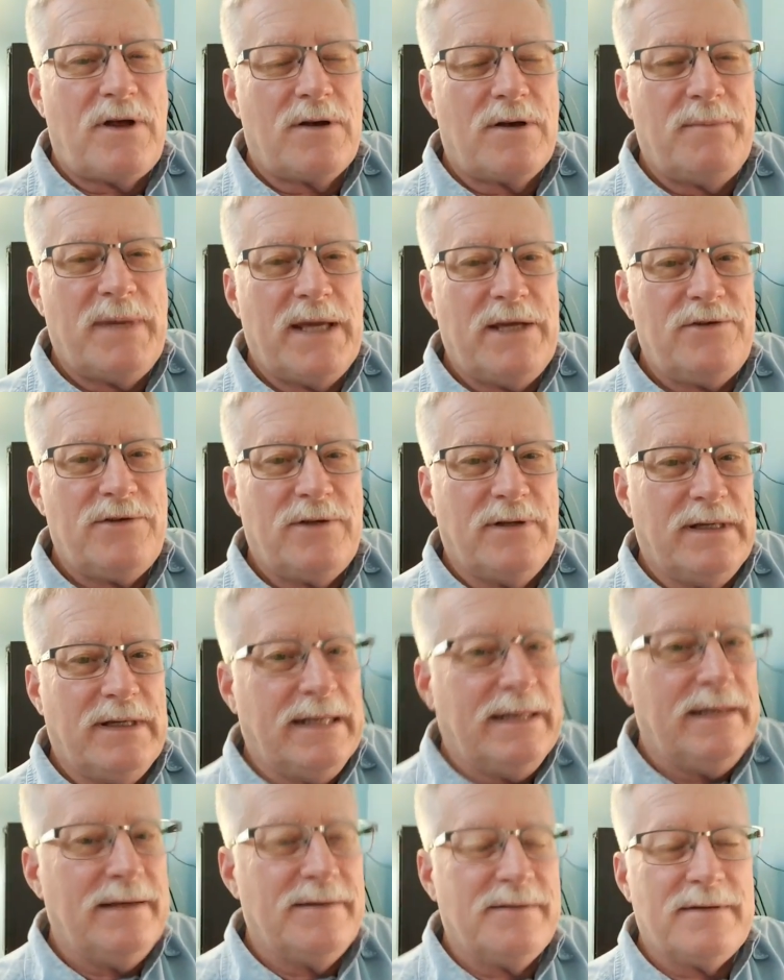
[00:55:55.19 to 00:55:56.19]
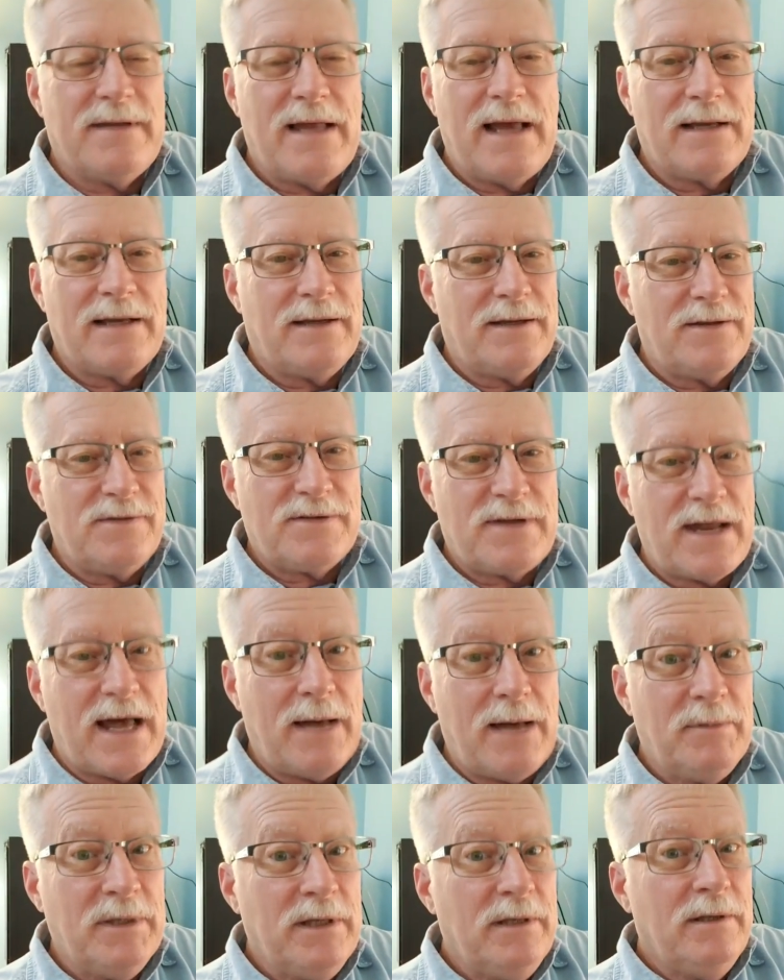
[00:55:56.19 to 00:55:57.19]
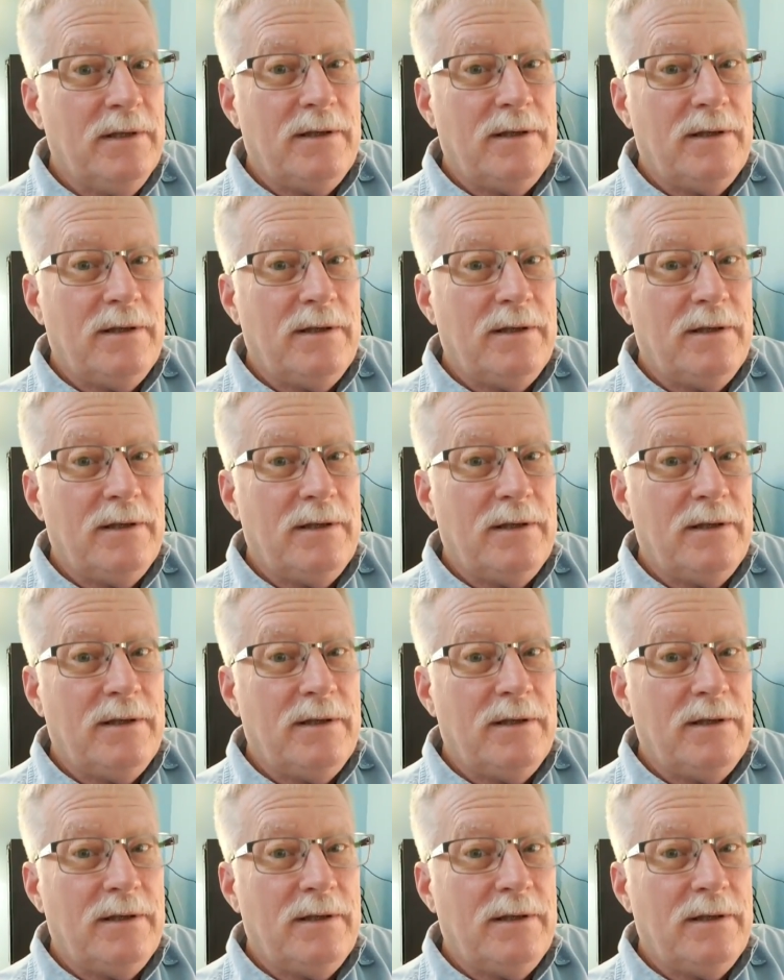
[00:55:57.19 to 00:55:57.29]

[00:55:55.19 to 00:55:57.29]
automation. It is not going to stop.